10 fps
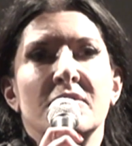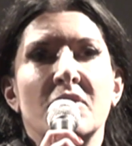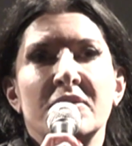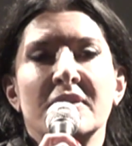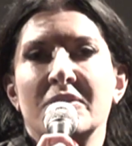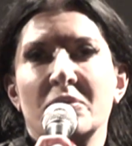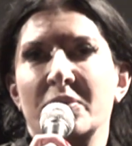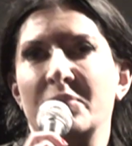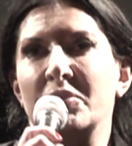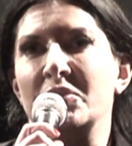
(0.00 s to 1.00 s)
nothing to
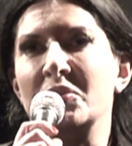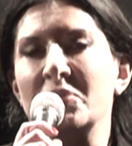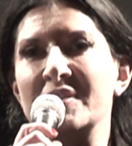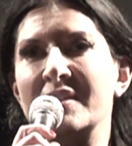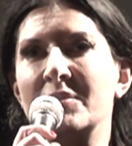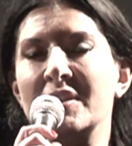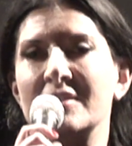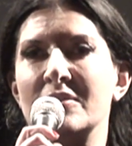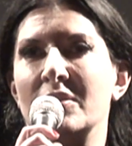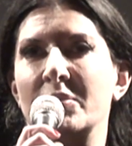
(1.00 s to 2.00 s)
be produced. I mean,
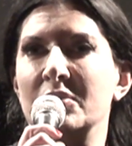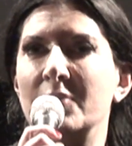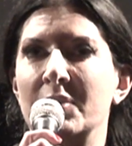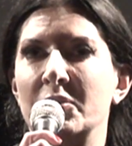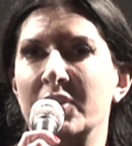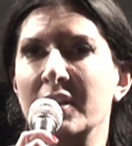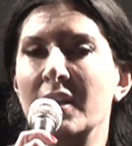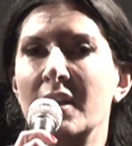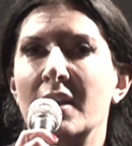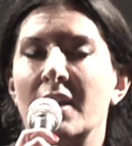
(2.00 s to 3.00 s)
it's all about memory,
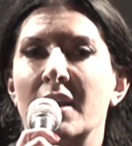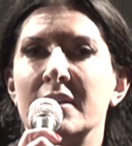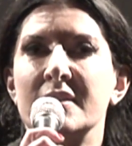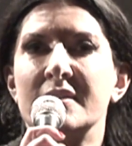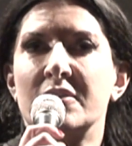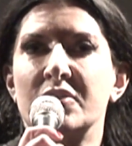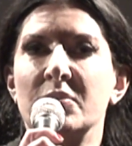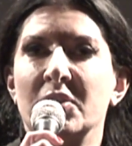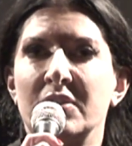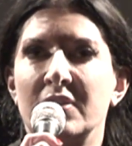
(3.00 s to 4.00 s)
and it's such a
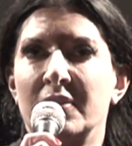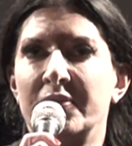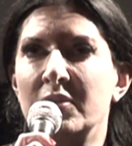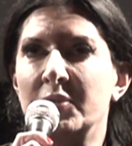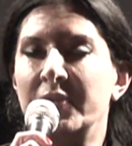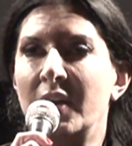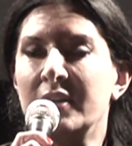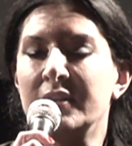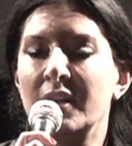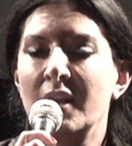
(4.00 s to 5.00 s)
immaterial form of
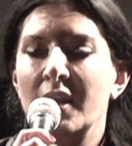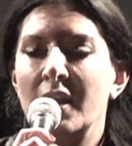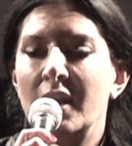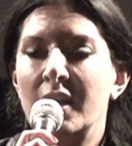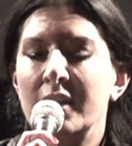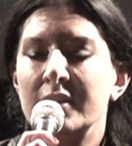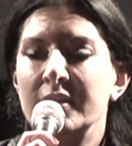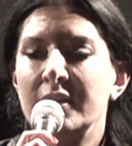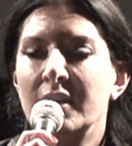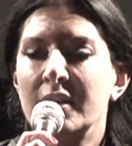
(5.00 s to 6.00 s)
art. And
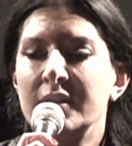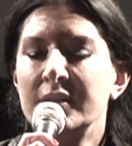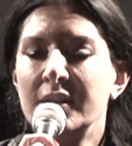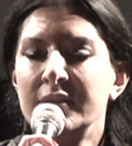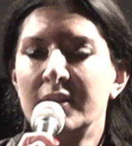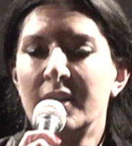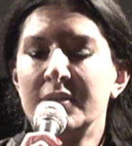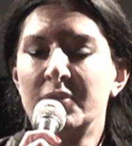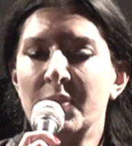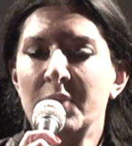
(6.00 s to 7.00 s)

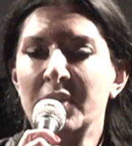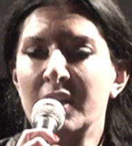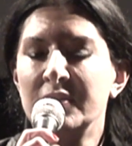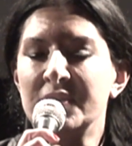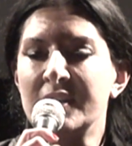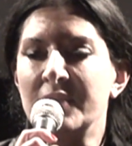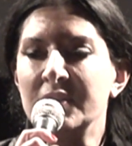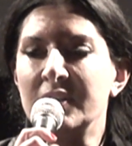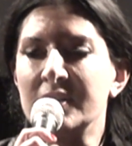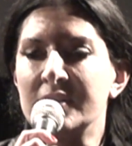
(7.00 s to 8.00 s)
remember, end of
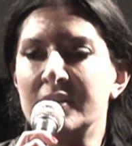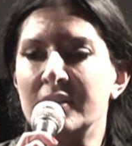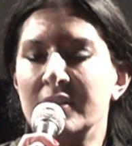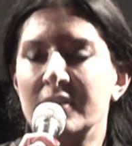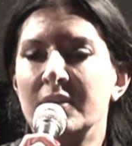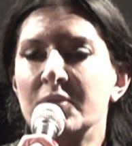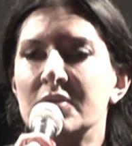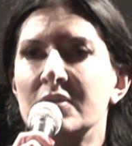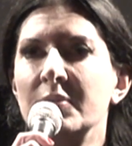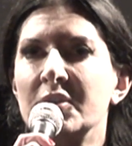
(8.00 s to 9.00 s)
70s, there
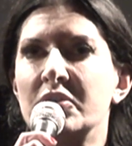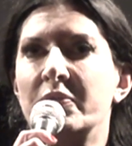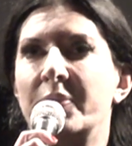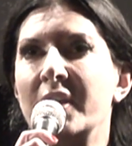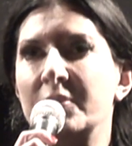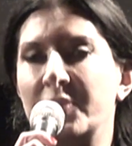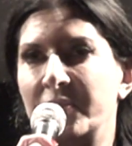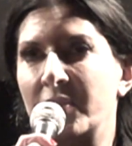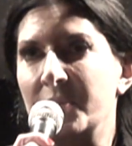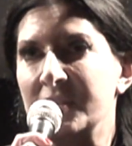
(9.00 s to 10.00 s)
was so much of bad
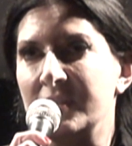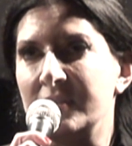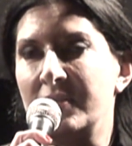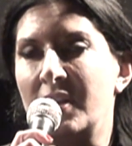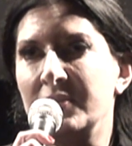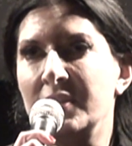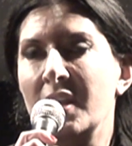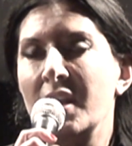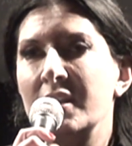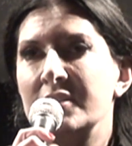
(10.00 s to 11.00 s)
performances around.
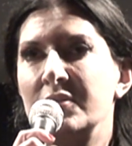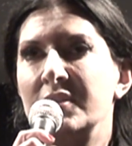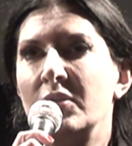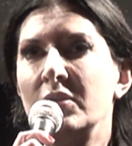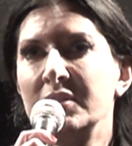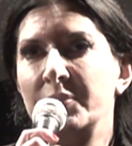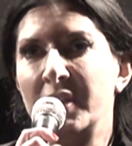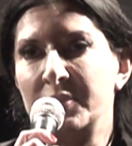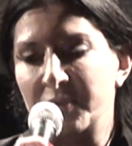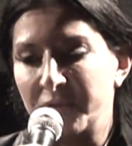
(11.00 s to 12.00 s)
So all the
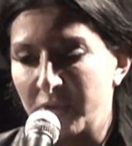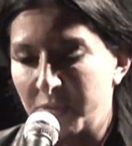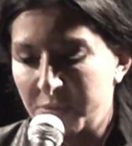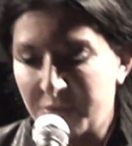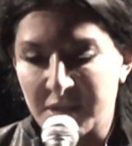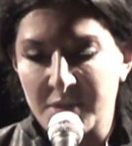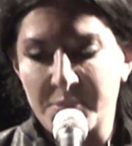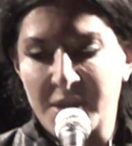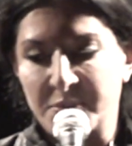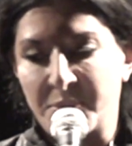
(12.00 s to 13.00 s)
bad performers became
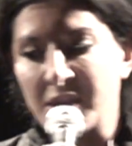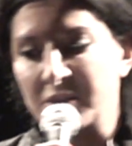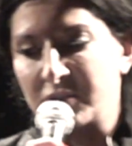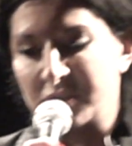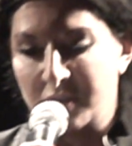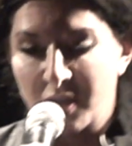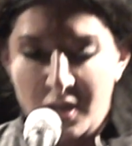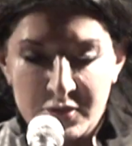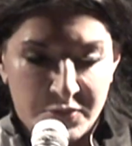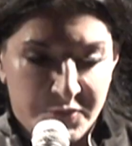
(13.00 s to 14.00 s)
bad painters,
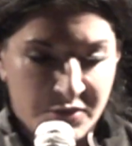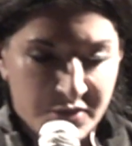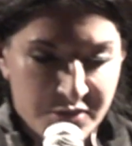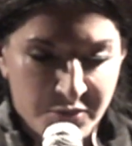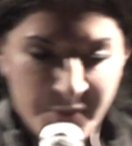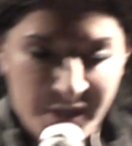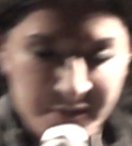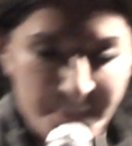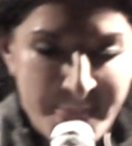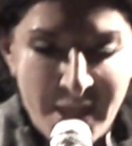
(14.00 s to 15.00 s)
so it was not so bad.